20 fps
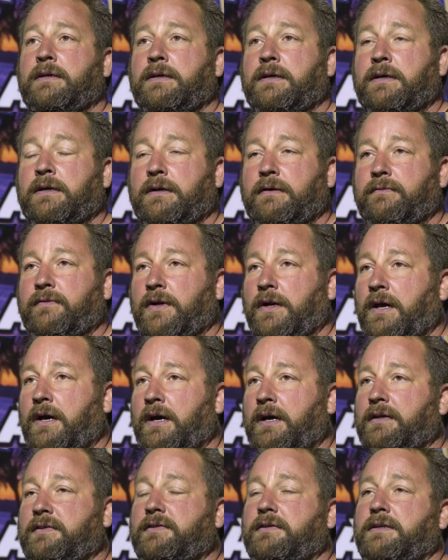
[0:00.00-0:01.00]

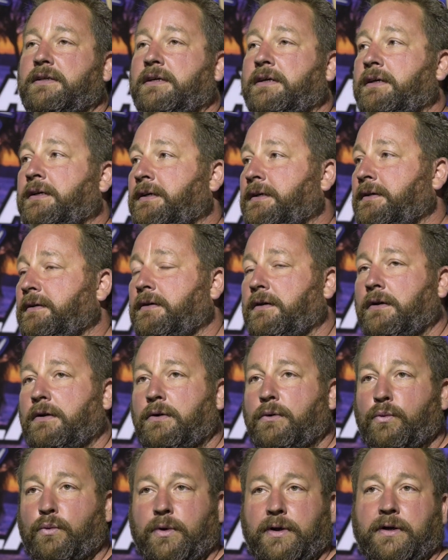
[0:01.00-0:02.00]
Velocita,
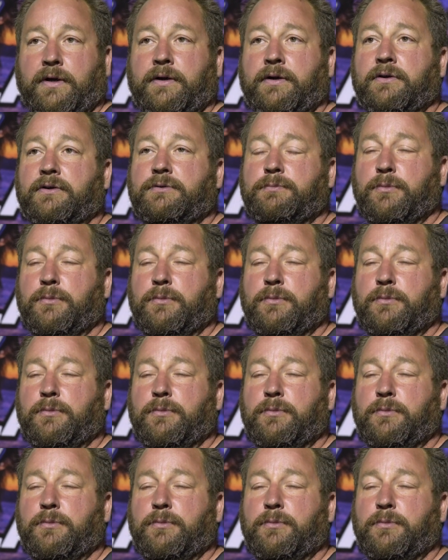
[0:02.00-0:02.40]
Weir's,